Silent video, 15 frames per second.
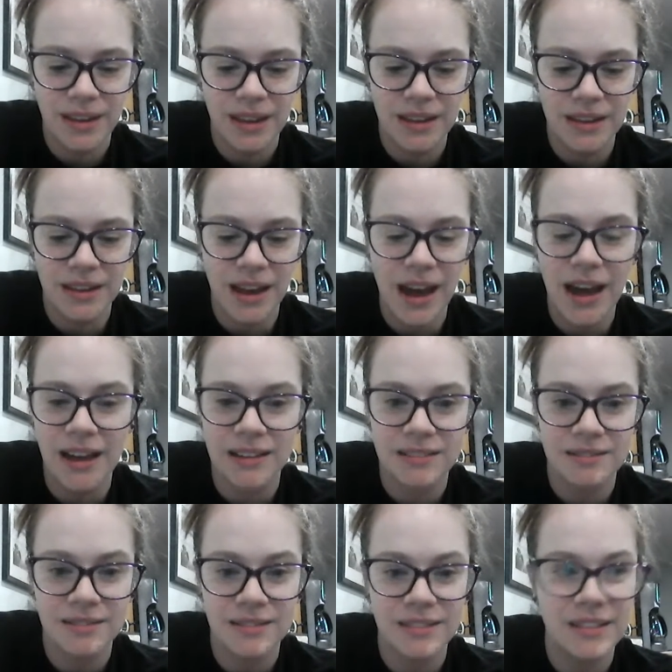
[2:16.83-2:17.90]
Yeah, if
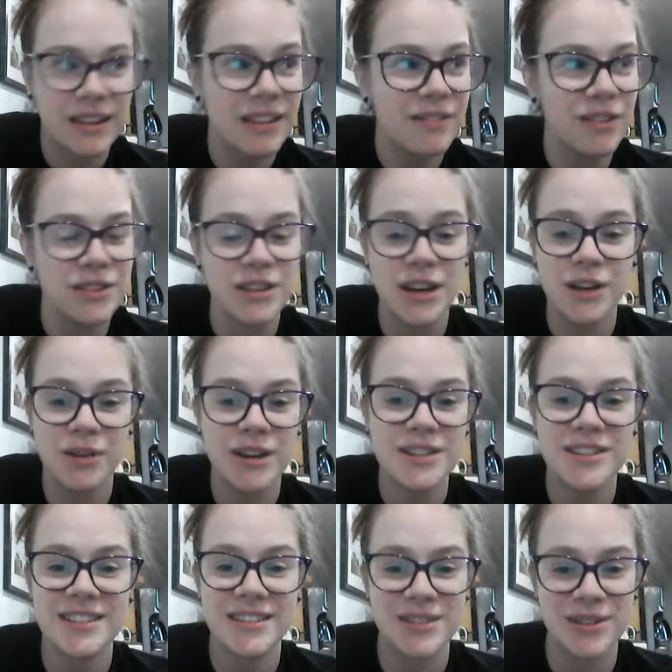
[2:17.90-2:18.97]
there's any
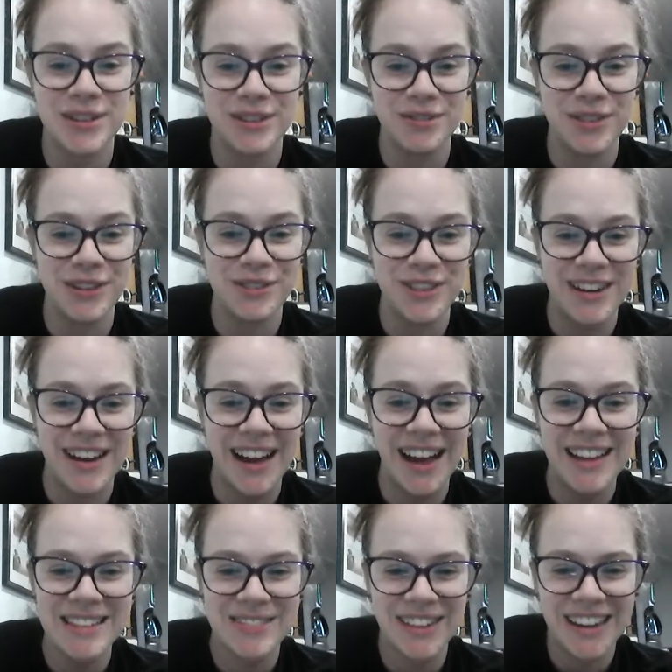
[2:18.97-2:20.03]
questions, you can feel free to
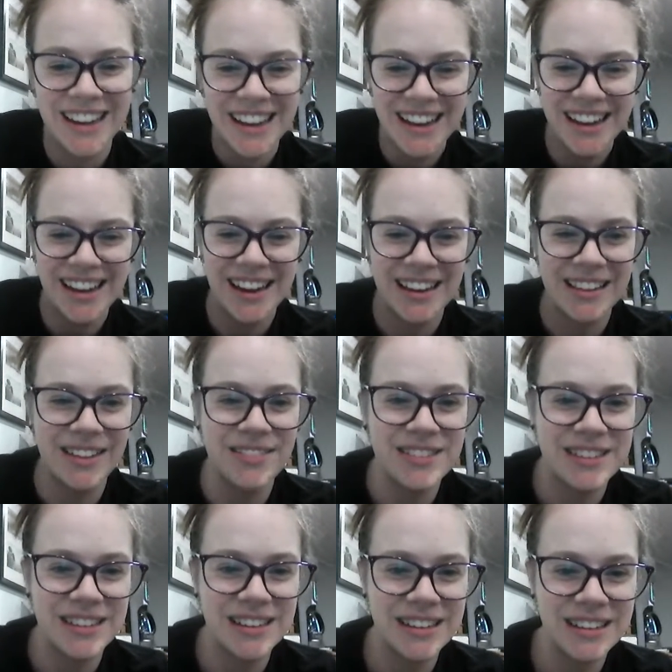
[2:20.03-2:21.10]
ask me. I love
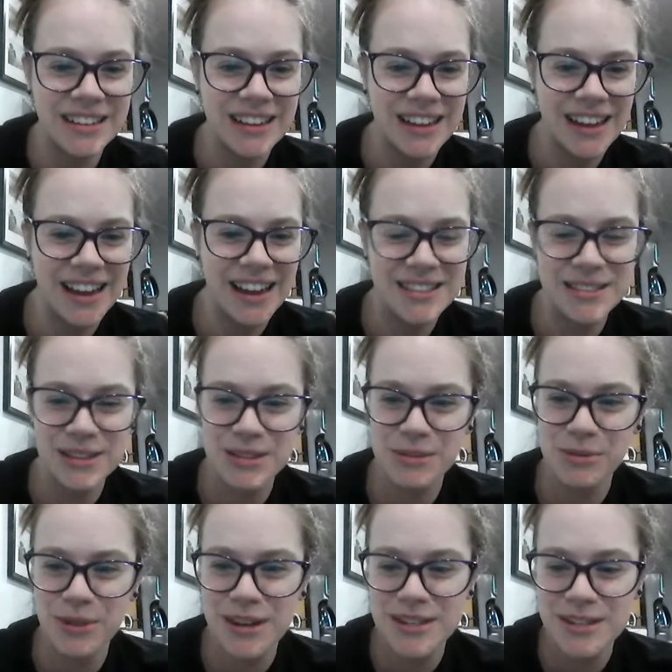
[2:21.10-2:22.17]
to answer some
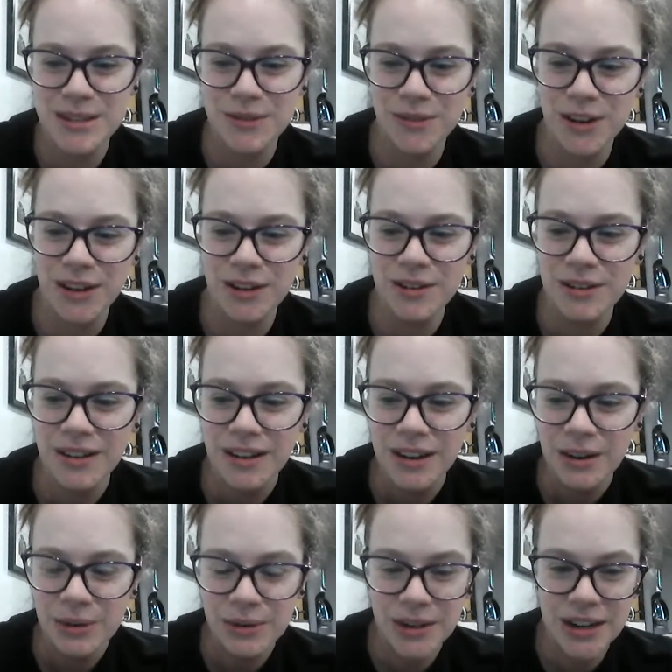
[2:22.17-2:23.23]
questions for you.
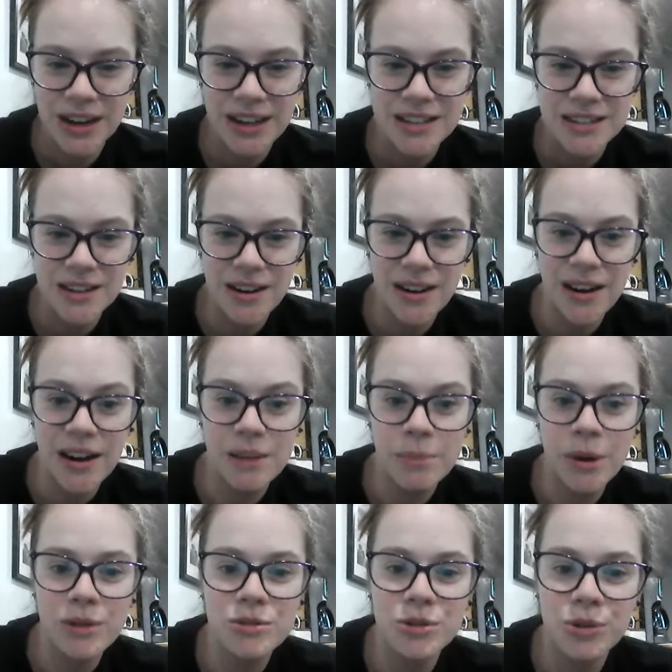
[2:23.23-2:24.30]
We're going to get started in
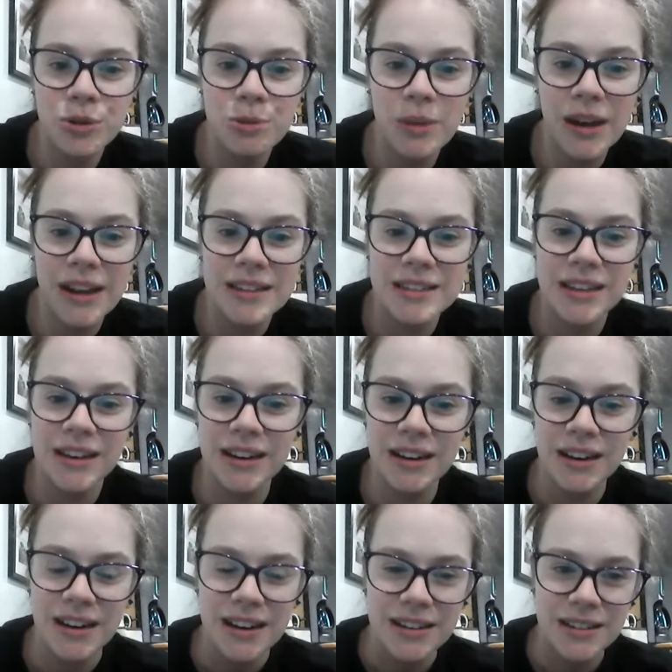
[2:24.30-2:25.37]
about 2 minutes here.
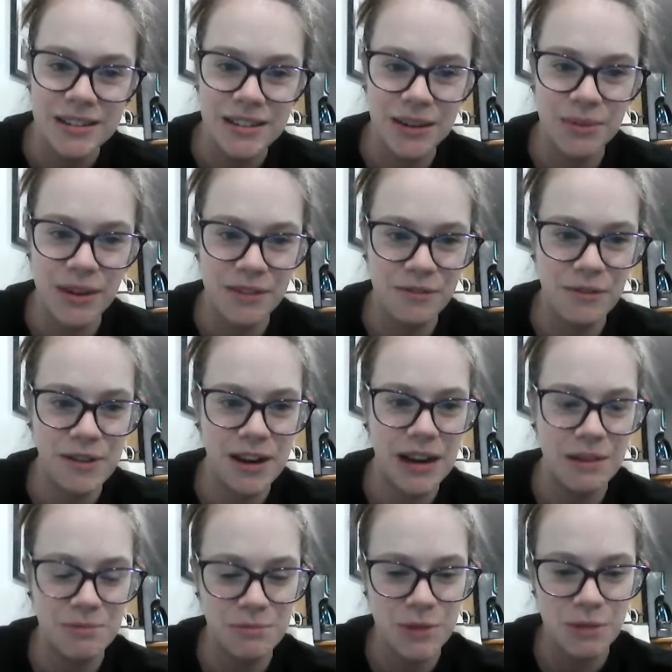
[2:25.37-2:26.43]
Just going to wait for a
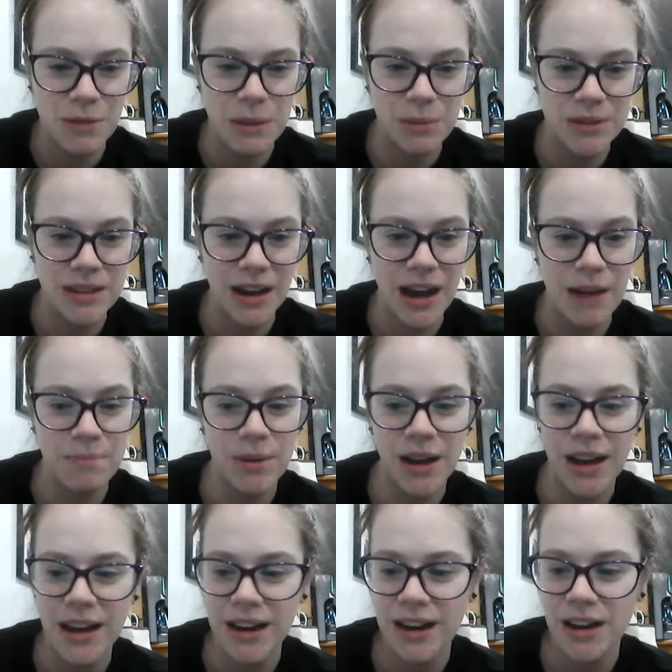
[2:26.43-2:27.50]
couple more people to hop
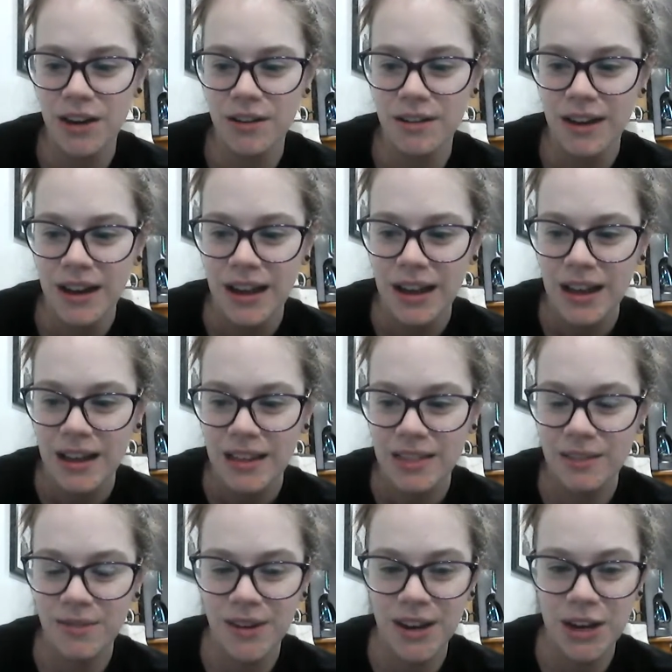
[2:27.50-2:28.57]
on. I know
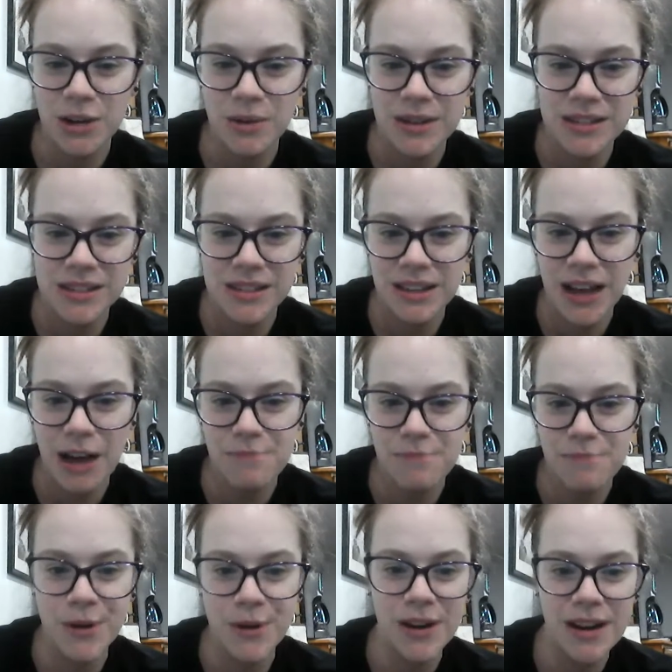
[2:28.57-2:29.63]
the video was
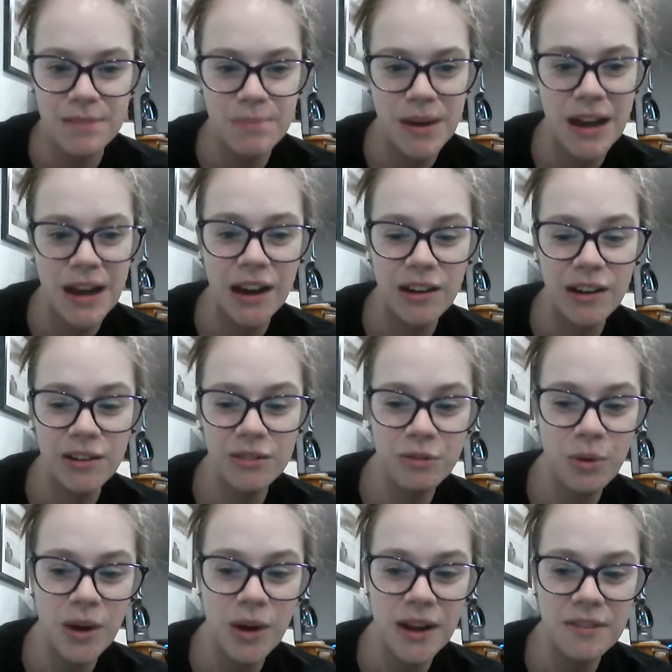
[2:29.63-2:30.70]
uploaded about
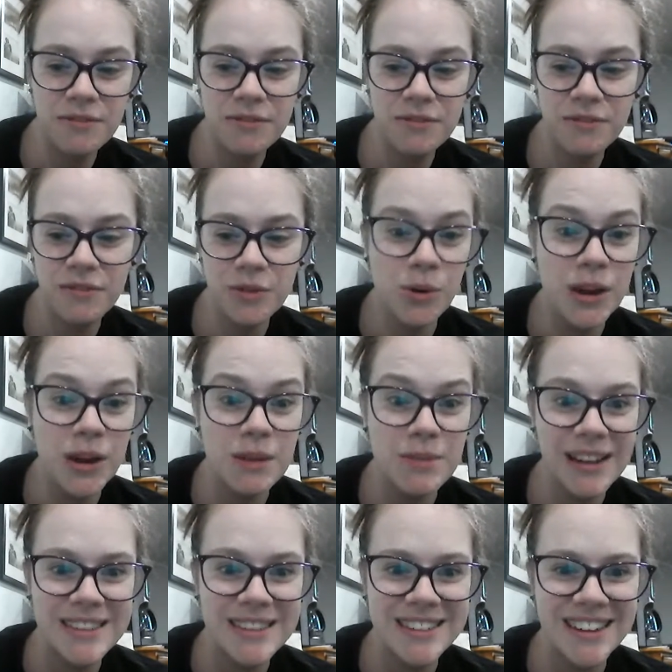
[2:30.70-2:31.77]
43
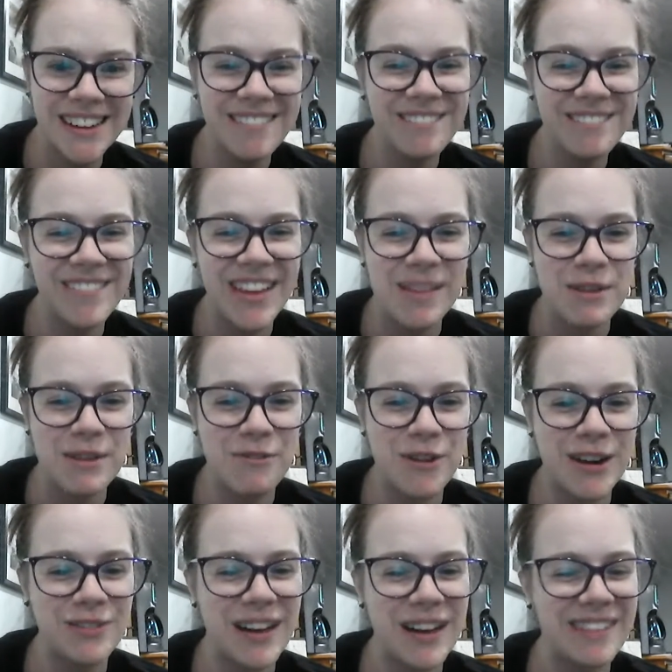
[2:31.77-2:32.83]
minutes ago, maybe
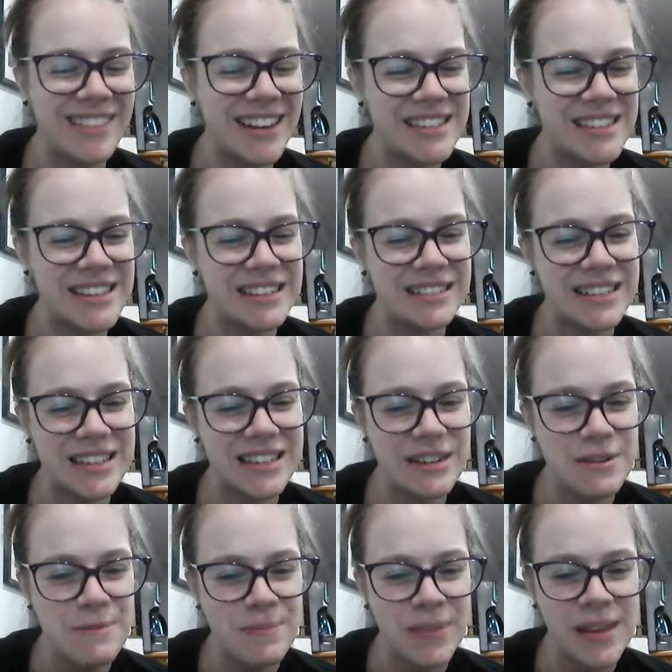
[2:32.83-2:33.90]
45 minutes ago or so.